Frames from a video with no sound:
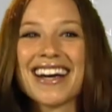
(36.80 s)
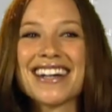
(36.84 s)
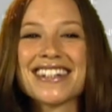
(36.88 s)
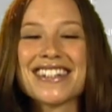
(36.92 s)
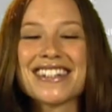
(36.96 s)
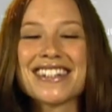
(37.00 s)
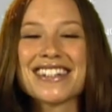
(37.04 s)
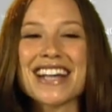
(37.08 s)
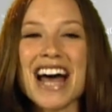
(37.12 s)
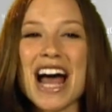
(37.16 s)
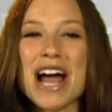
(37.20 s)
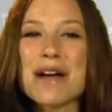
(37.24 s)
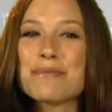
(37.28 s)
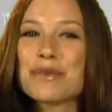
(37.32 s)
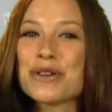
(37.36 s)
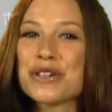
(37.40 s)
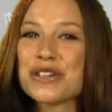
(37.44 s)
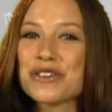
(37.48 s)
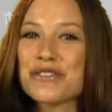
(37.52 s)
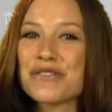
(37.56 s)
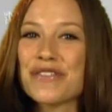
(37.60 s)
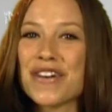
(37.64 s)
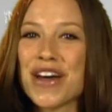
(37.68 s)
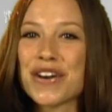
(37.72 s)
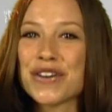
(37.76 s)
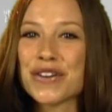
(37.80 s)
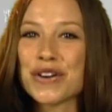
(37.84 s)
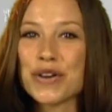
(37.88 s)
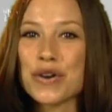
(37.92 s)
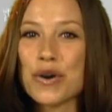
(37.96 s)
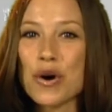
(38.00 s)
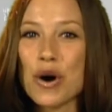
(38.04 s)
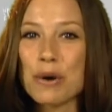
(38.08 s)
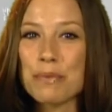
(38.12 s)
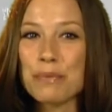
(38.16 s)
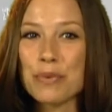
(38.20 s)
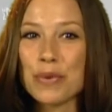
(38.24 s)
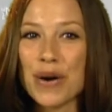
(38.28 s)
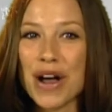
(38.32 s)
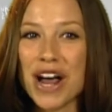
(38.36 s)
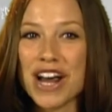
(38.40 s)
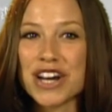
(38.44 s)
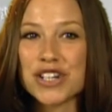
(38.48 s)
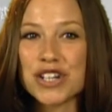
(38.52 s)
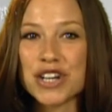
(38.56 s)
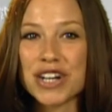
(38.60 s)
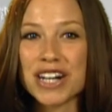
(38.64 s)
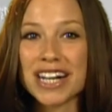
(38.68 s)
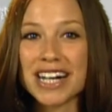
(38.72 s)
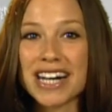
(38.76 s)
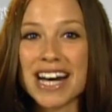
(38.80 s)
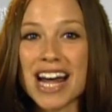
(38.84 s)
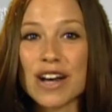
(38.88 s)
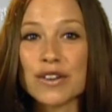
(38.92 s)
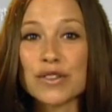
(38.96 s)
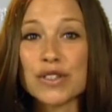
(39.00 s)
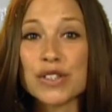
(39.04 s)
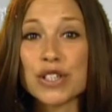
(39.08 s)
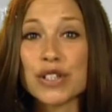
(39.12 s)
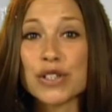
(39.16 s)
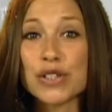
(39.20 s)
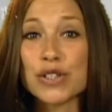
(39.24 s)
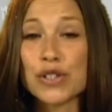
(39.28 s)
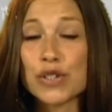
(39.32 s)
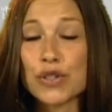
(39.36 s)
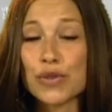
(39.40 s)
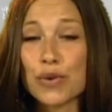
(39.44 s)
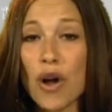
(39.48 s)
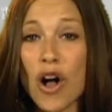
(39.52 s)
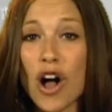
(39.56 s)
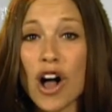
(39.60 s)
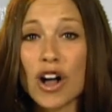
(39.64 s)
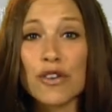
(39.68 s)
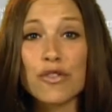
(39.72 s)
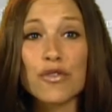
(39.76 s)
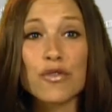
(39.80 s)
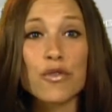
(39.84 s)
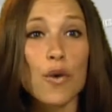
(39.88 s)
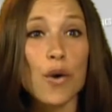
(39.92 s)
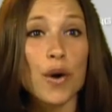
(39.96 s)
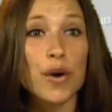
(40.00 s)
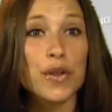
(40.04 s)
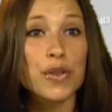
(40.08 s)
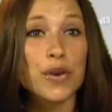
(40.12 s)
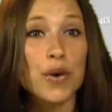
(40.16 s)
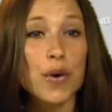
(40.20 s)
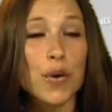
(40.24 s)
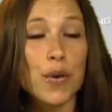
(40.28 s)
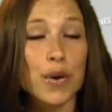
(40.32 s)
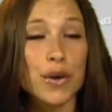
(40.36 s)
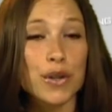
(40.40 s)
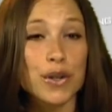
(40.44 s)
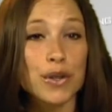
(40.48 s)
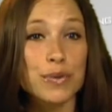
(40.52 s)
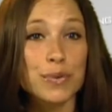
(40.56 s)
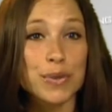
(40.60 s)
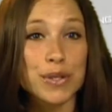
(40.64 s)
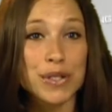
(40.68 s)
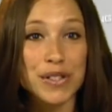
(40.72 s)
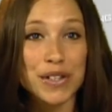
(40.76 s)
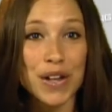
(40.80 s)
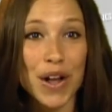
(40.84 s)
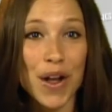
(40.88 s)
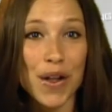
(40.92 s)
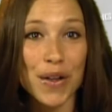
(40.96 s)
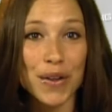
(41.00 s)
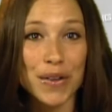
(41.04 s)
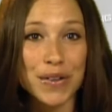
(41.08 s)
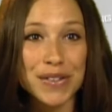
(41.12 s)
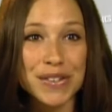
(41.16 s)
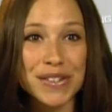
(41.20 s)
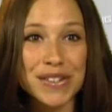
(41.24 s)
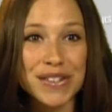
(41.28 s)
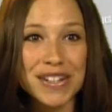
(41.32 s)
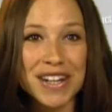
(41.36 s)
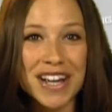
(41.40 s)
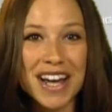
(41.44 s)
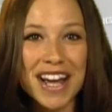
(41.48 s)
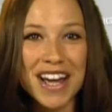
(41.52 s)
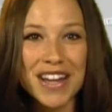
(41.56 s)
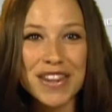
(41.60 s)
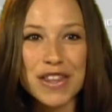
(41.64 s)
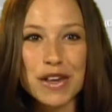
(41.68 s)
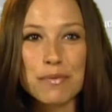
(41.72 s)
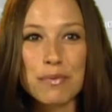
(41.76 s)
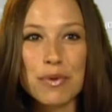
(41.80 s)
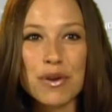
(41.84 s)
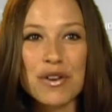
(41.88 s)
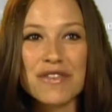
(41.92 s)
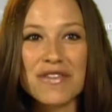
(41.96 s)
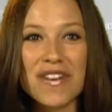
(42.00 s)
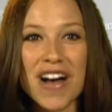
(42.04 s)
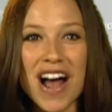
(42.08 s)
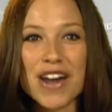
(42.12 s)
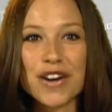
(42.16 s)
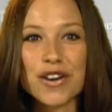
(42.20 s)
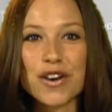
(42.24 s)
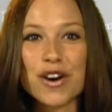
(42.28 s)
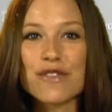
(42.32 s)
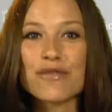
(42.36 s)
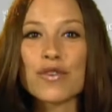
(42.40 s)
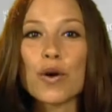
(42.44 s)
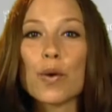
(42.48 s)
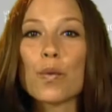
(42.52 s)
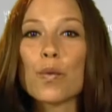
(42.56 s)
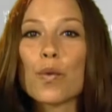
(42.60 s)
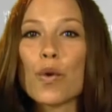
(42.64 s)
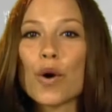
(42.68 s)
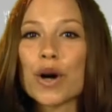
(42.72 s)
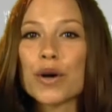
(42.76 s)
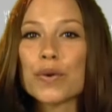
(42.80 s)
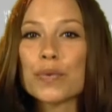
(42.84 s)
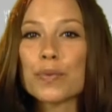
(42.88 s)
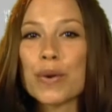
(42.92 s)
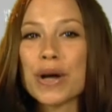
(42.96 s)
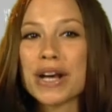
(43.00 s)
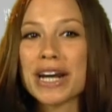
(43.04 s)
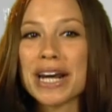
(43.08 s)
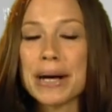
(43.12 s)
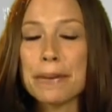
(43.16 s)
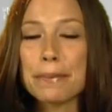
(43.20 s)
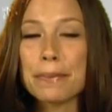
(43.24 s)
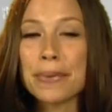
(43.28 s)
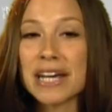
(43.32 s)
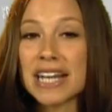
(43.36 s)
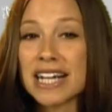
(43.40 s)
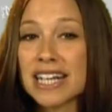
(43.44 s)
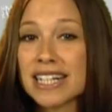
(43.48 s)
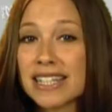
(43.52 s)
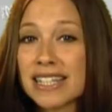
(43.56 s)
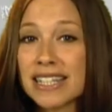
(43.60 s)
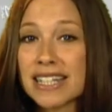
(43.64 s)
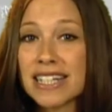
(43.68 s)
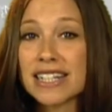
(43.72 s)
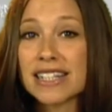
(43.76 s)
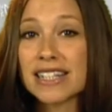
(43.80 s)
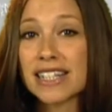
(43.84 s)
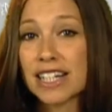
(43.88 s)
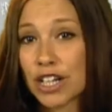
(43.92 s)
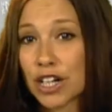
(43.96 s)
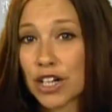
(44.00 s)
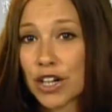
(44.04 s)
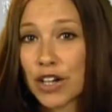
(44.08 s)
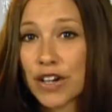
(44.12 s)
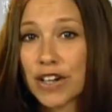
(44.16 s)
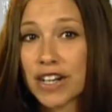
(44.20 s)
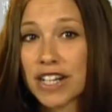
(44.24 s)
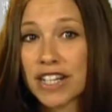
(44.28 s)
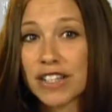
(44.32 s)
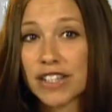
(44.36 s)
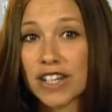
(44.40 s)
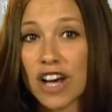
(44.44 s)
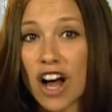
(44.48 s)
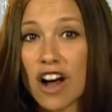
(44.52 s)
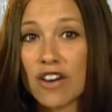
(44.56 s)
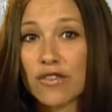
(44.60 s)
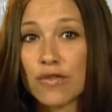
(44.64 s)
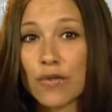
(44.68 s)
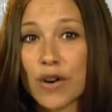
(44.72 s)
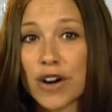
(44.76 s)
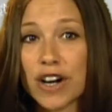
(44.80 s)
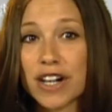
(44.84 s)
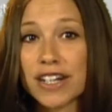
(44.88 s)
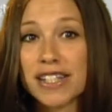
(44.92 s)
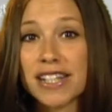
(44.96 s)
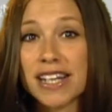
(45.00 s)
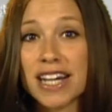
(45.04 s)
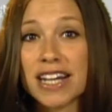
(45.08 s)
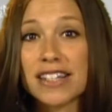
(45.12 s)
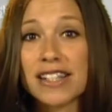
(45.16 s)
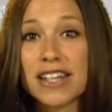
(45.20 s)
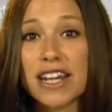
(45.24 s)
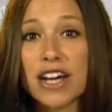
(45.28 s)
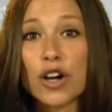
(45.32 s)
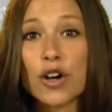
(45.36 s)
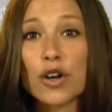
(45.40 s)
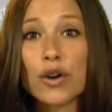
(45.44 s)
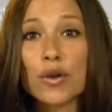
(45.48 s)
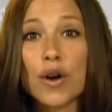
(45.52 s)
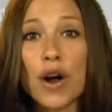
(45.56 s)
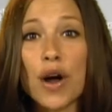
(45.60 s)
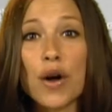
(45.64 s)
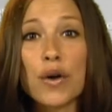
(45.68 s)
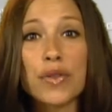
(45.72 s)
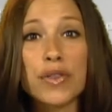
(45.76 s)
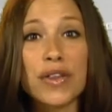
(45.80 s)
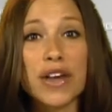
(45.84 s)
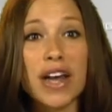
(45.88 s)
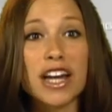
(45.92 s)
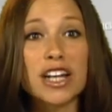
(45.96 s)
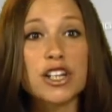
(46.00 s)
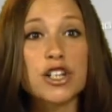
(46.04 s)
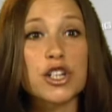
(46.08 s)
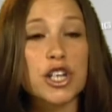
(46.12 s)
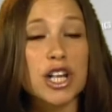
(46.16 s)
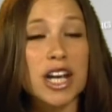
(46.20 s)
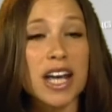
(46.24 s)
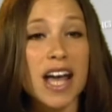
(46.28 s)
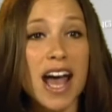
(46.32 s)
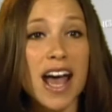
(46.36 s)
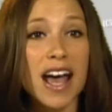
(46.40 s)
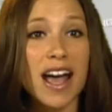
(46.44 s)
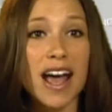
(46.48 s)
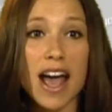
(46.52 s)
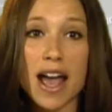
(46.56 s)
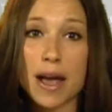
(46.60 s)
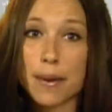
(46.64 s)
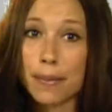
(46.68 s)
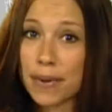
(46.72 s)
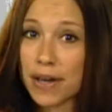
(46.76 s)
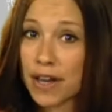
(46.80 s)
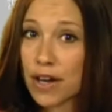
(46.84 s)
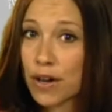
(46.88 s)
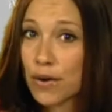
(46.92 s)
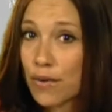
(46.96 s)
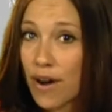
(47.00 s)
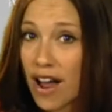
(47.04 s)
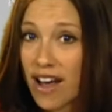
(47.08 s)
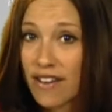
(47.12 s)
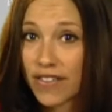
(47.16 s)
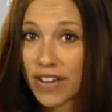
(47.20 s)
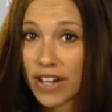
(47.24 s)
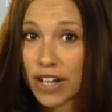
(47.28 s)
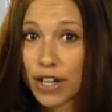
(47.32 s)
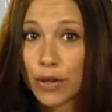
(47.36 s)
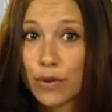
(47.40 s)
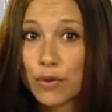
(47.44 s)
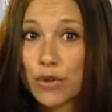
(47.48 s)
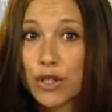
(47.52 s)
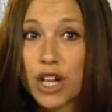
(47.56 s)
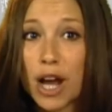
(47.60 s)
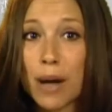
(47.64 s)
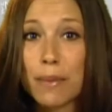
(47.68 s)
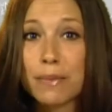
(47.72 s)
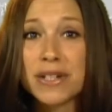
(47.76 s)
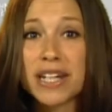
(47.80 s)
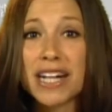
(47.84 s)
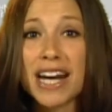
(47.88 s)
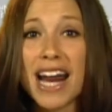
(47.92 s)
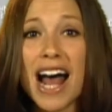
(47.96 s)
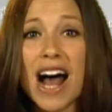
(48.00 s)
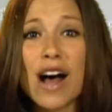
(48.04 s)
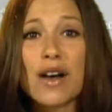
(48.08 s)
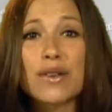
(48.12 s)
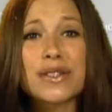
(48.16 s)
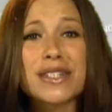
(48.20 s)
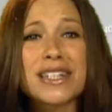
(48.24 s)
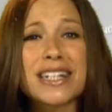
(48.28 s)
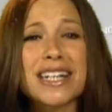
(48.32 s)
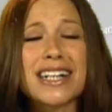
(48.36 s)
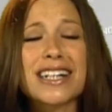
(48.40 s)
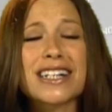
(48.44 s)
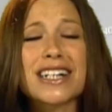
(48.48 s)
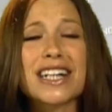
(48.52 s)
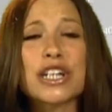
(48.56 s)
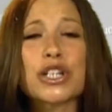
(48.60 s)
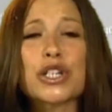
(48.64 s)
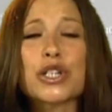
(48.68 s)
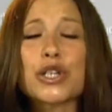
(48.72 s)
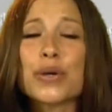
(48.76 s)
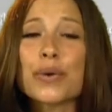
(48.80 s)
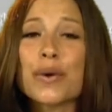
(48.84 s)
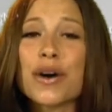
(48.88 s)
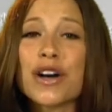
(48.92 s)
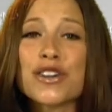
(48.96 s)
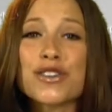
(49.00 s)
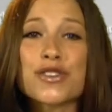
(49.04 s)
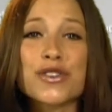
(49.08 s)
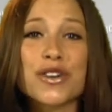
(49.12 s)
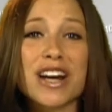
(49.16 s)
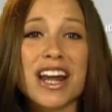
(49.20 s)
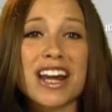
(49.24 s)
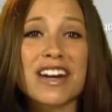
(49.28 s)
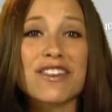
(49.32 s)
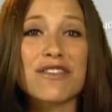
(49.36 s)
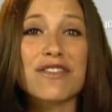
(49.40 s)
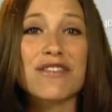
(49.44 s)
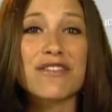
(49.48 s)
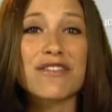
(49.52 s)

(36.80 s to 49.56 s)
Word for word: CyberDefender Corporation announces strong fourth quarter results. The provider of award winning PC security software says their growth in GAAP revenue jumped an outstanding 205%